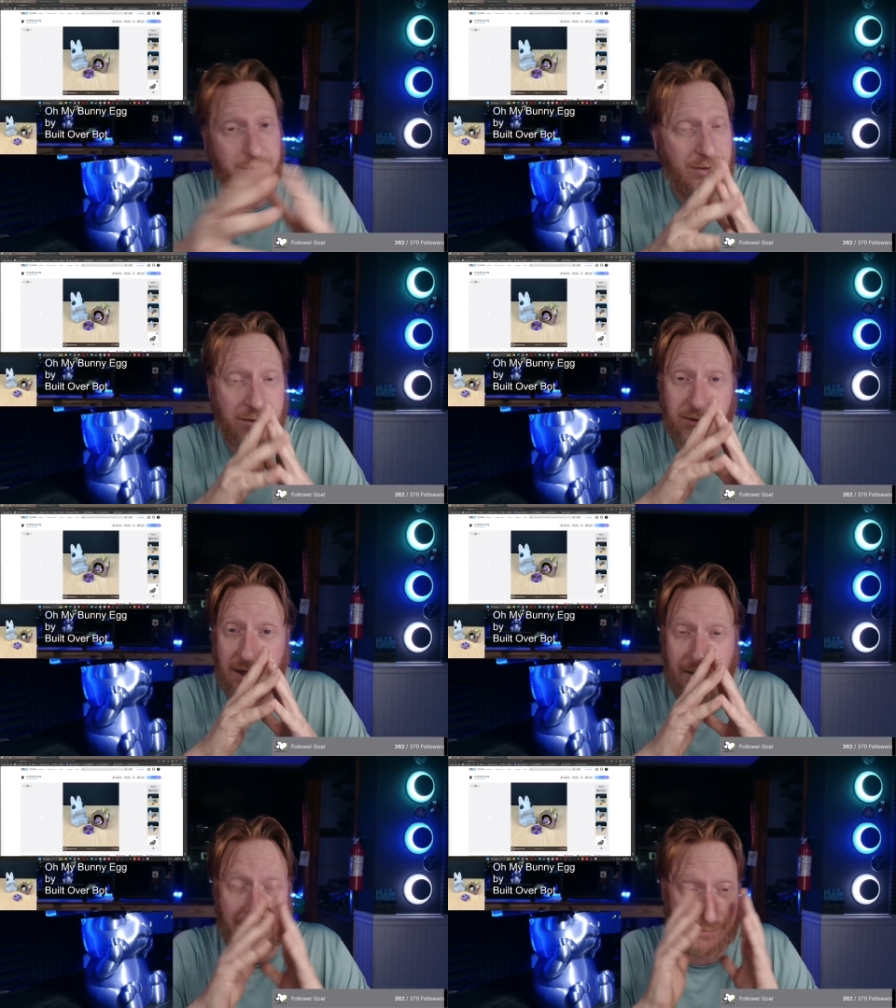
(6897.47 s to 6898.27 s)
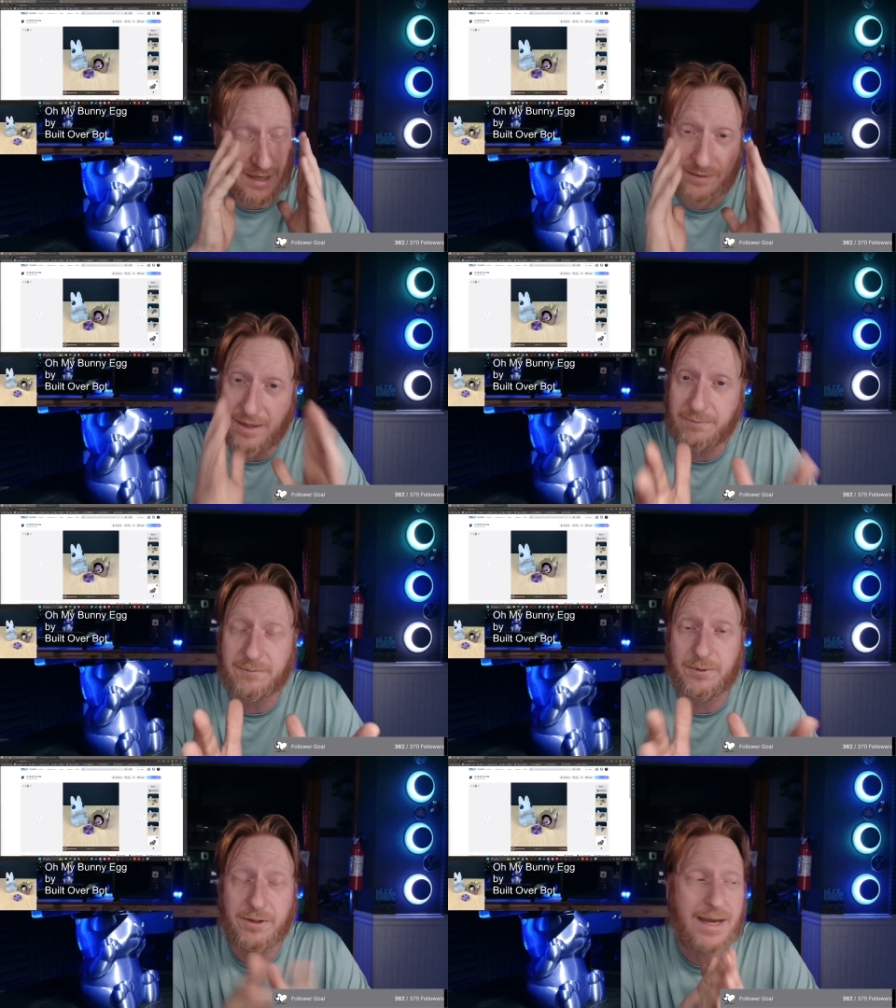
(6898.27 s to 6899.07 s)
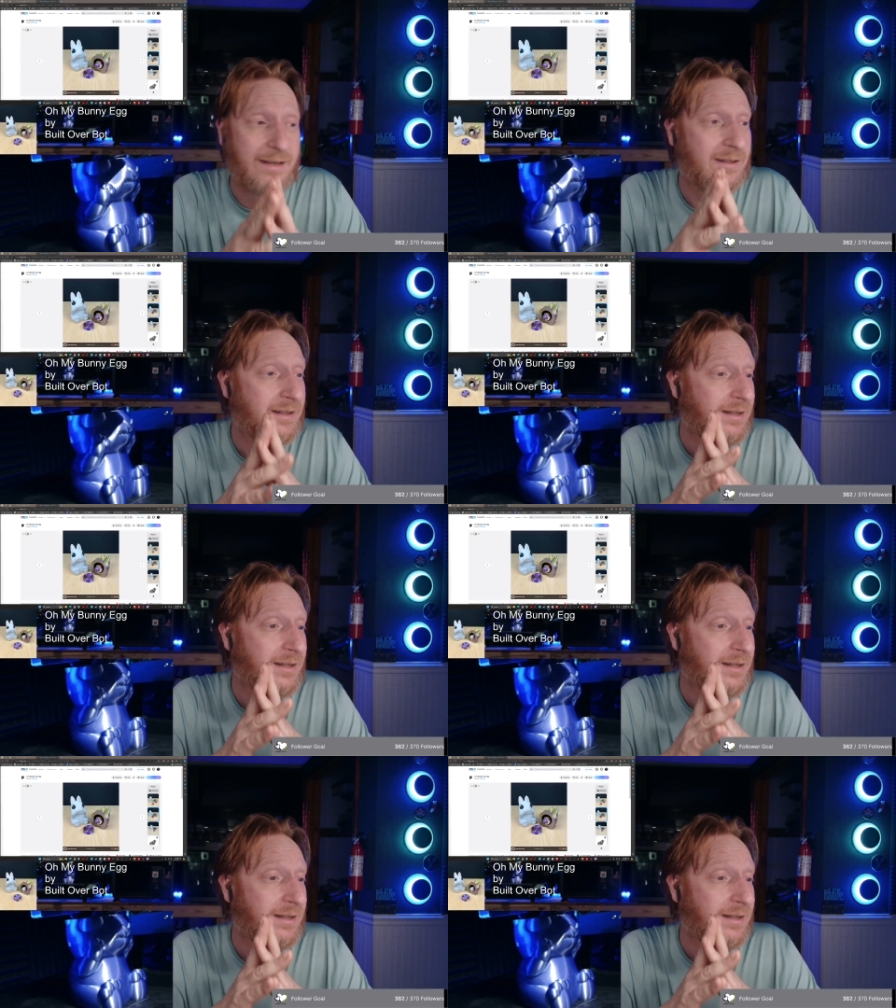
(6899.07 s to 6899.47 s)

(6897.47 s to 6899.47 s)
which is, I love him for that.